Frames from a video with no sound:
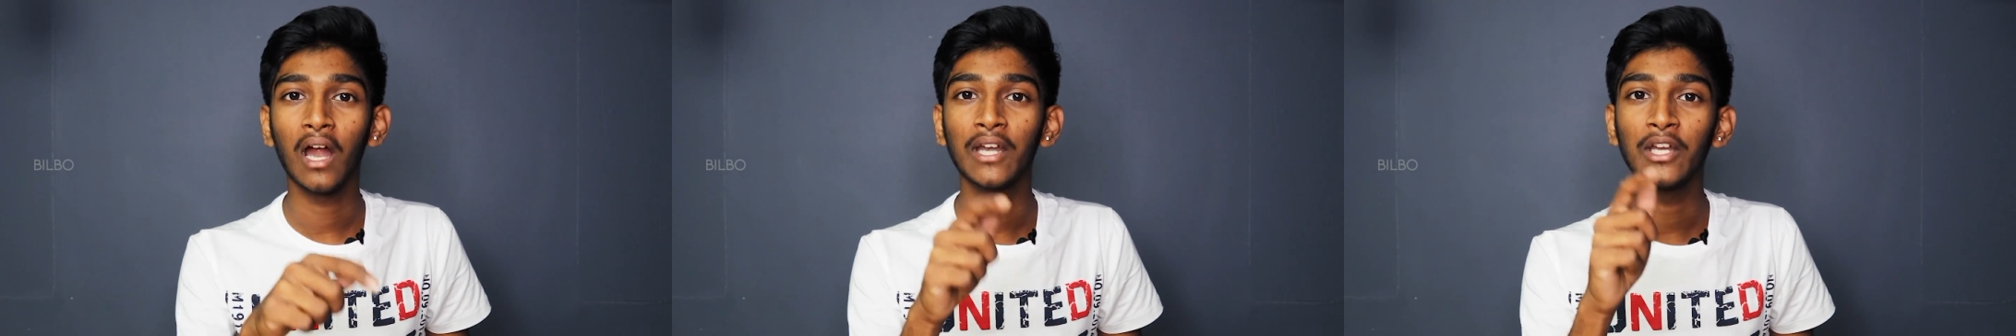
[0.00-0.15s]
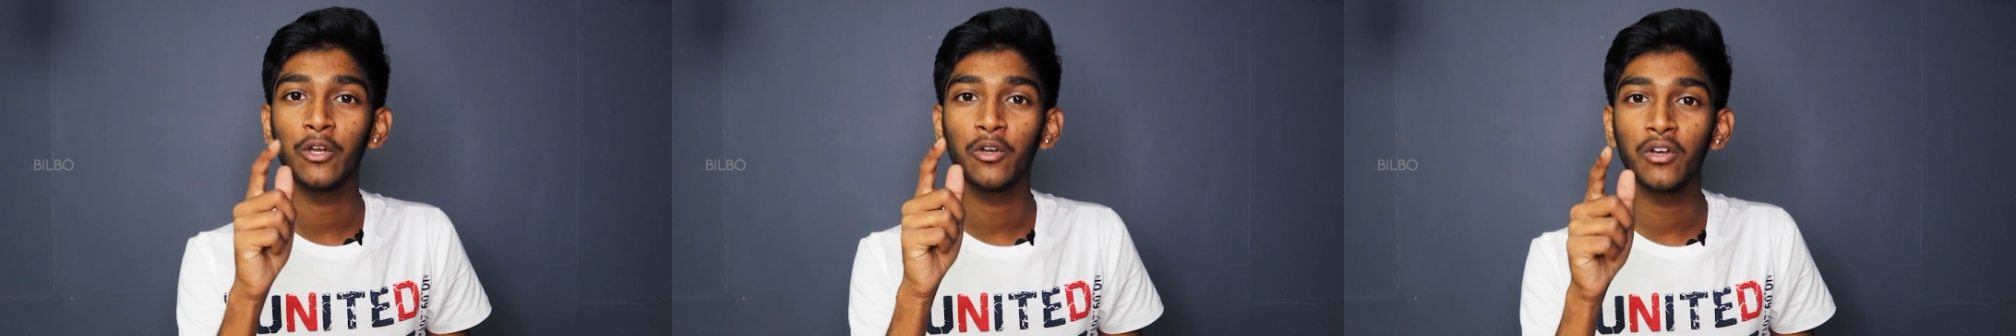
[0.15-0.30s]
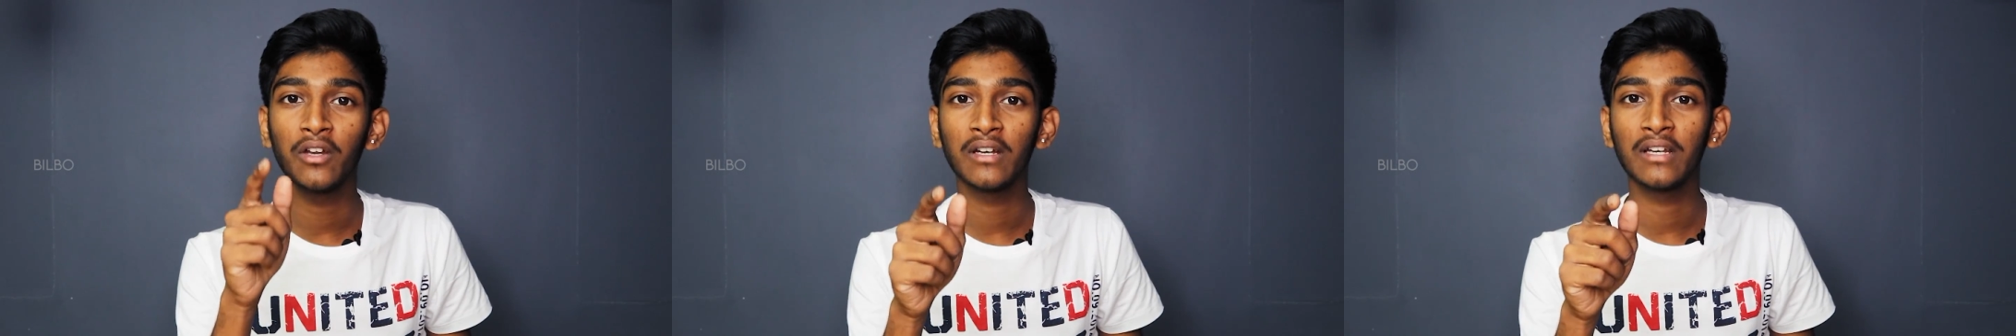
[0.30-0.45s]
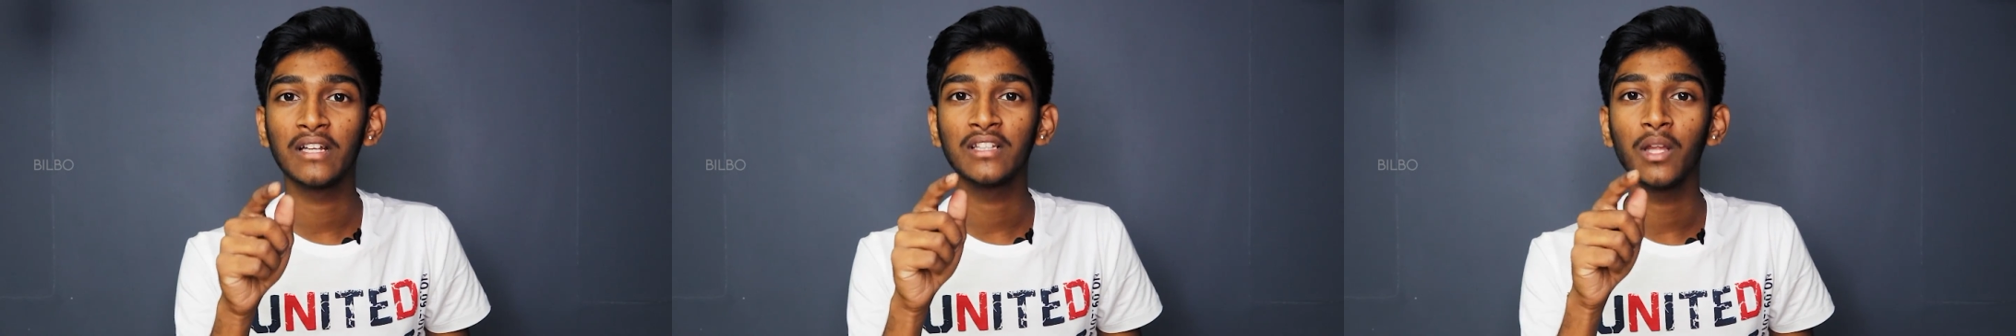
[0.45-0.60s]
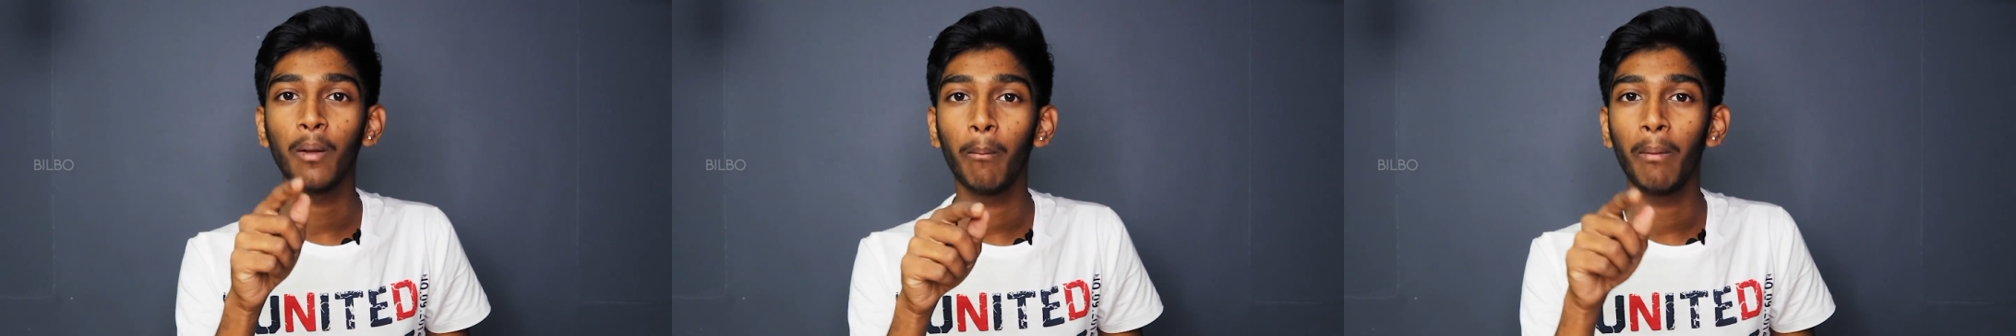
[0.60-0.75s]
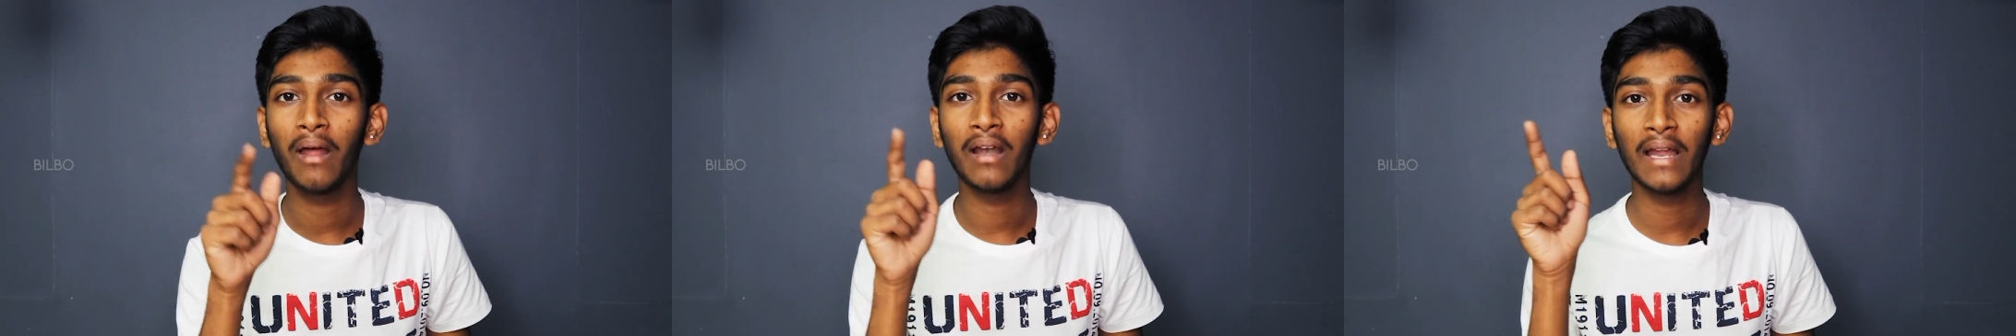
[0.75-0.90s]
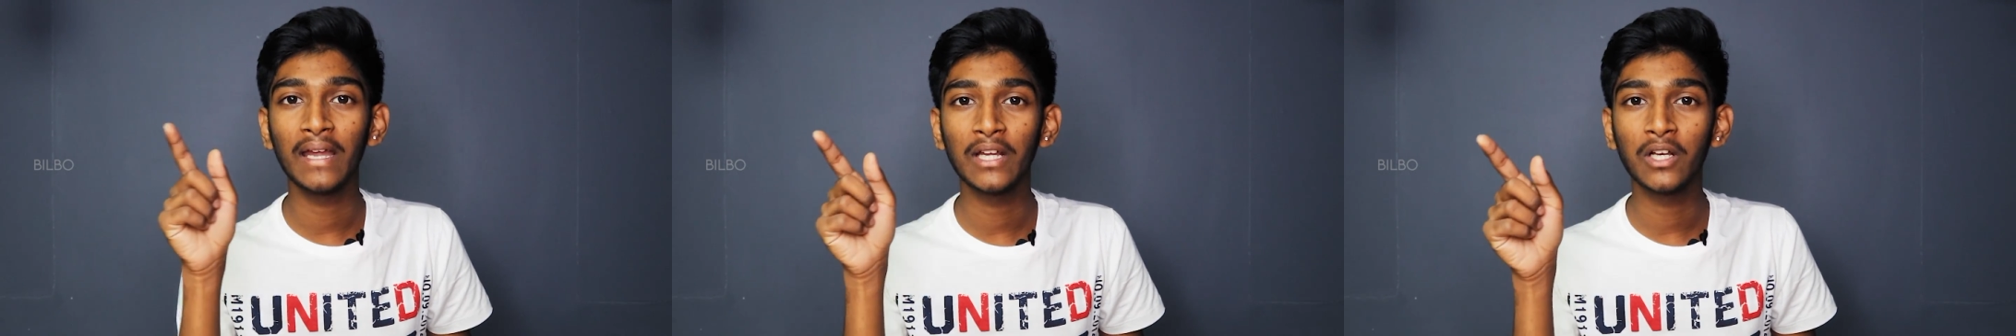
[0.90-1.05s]
and you need to click the
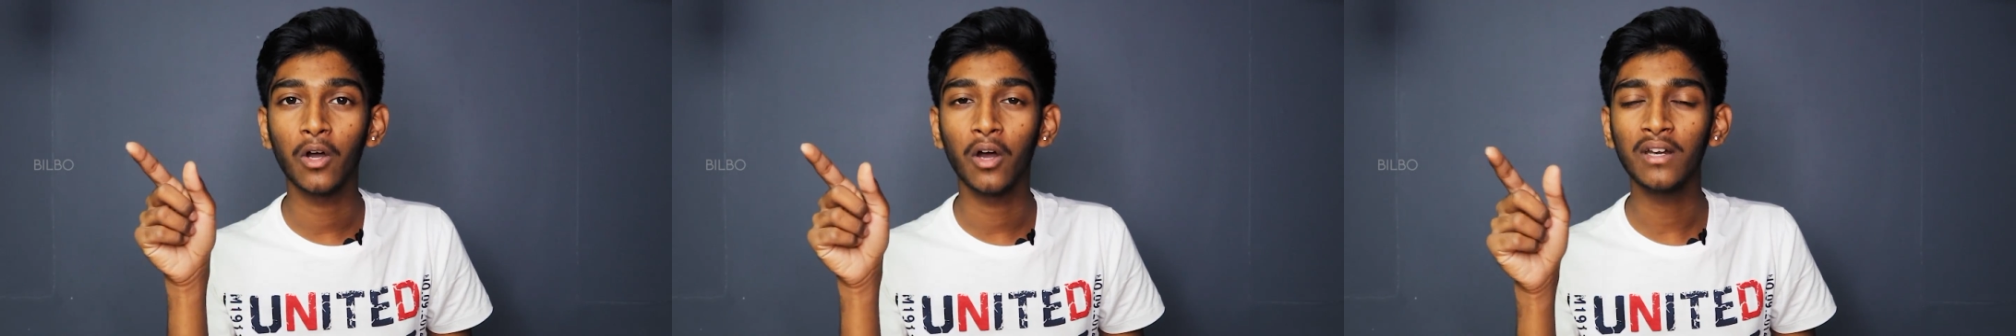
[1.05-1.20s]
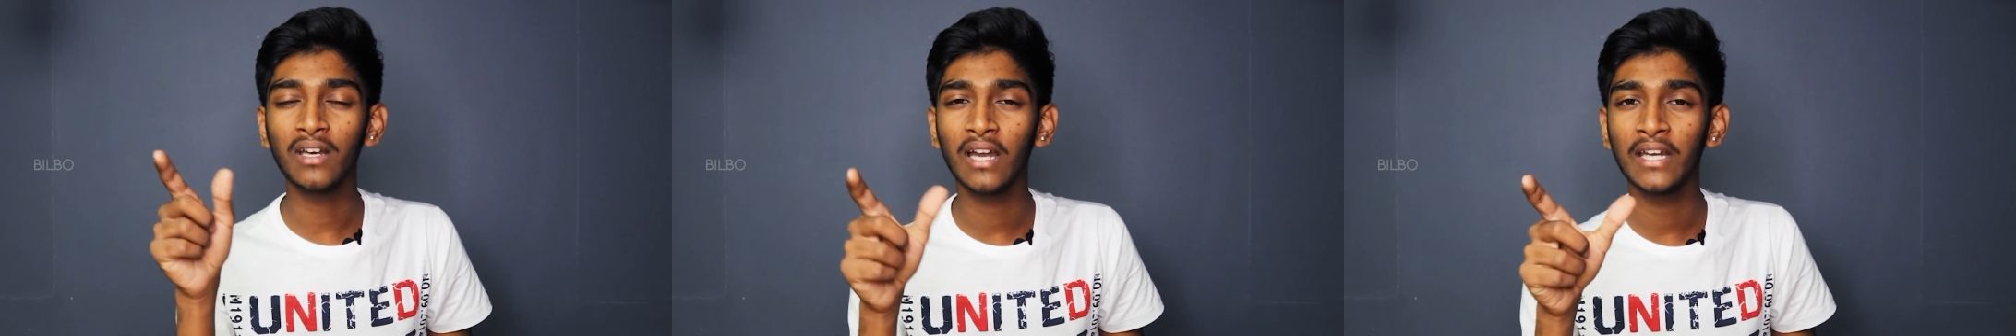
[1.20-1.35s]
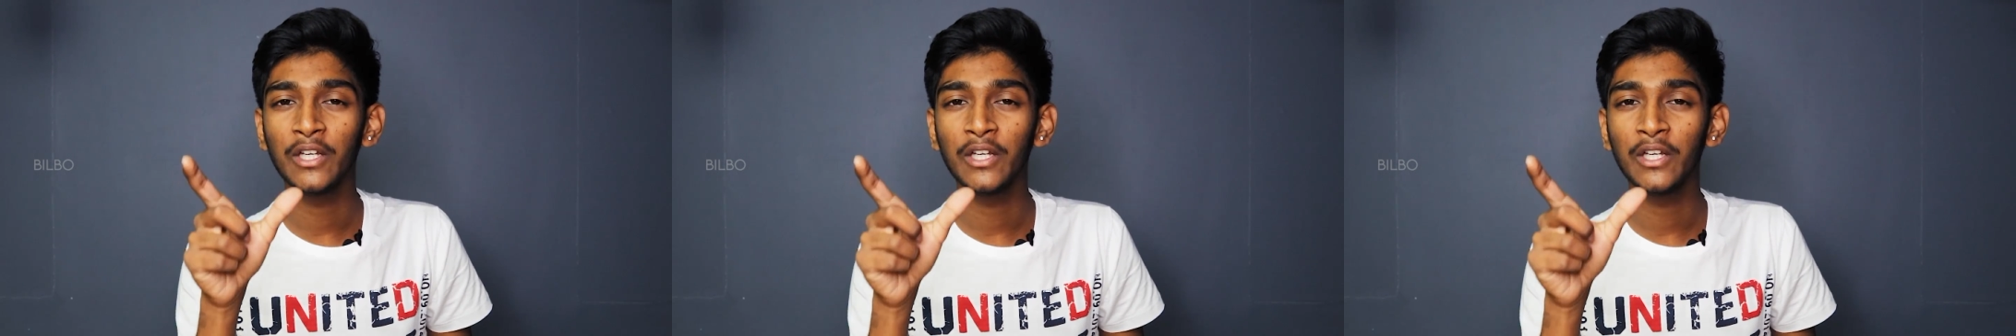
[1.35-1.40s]
bell icon